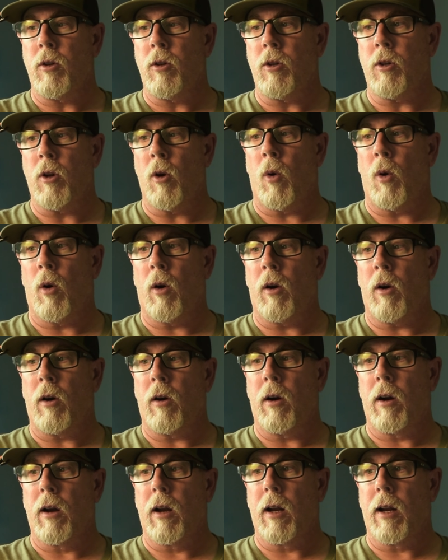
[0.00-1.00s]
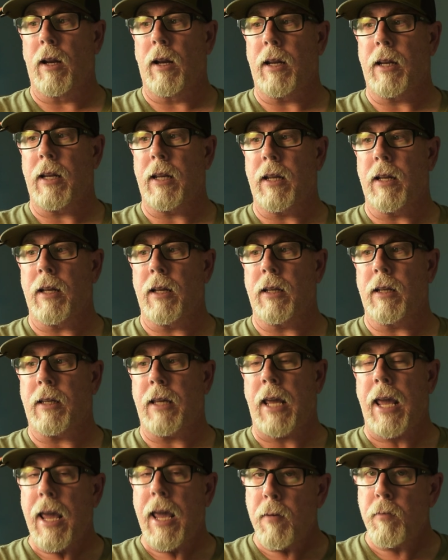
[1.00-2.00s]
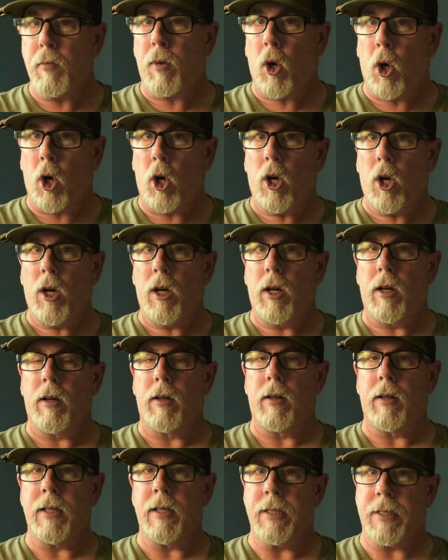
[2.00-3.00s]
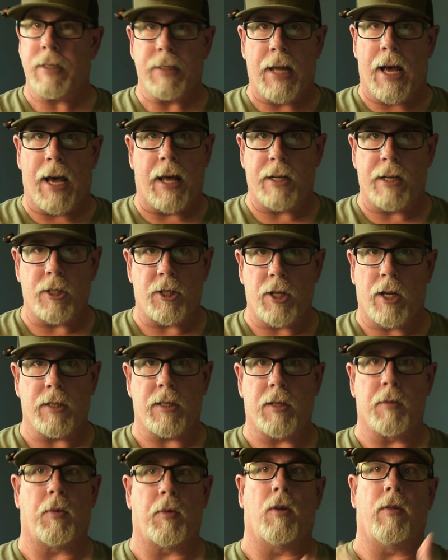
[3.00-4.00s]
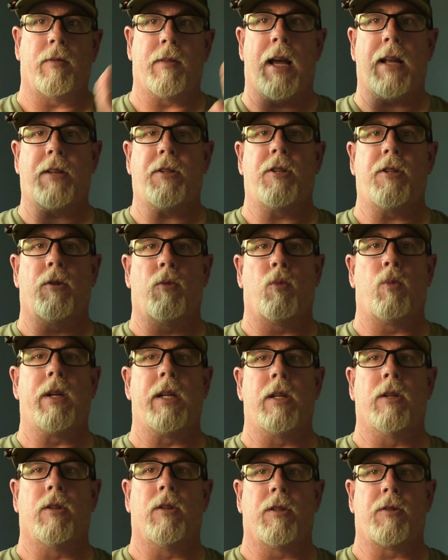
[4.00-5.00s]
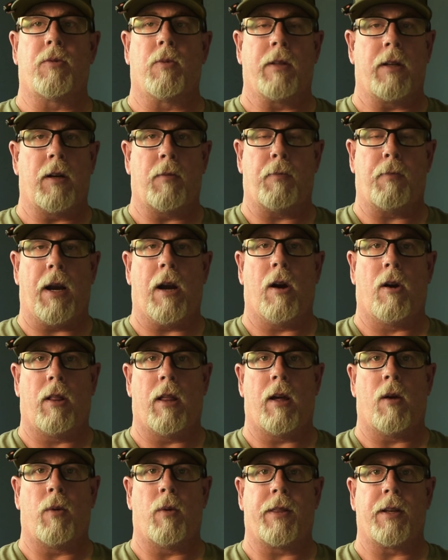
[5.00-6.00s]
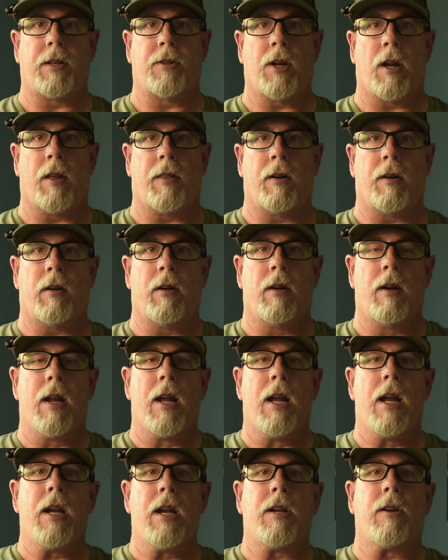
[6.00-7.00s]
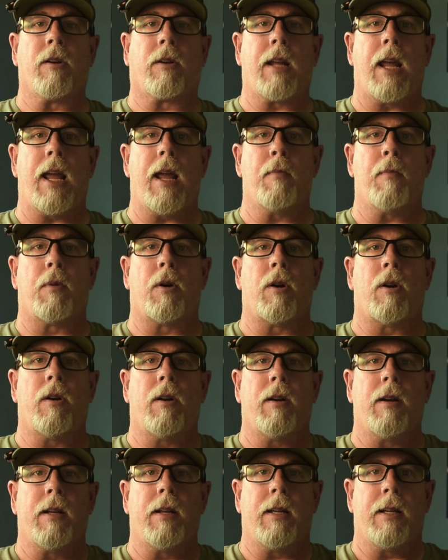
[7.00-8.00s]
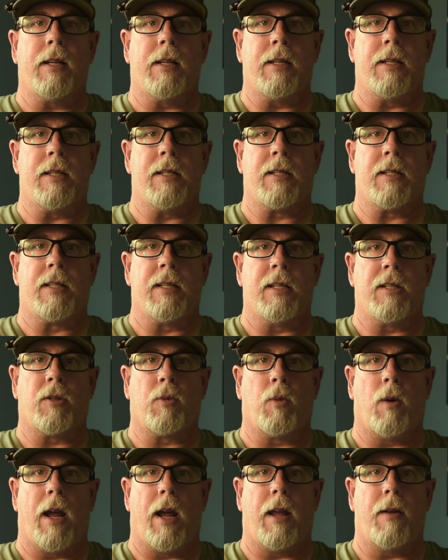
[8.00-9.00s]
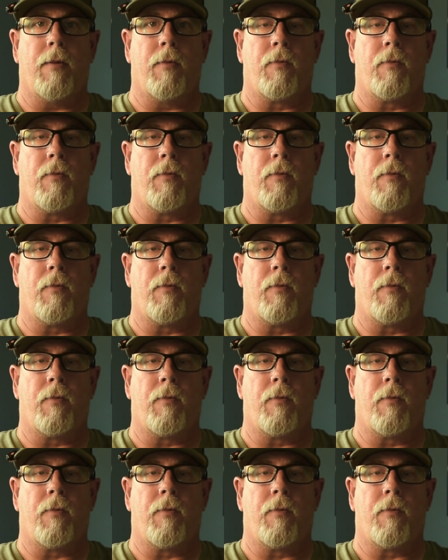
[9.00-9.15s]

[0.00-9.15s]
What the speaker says: your camber is not adjustable. That's your wheels when they're parallel with each other. Your camber is this way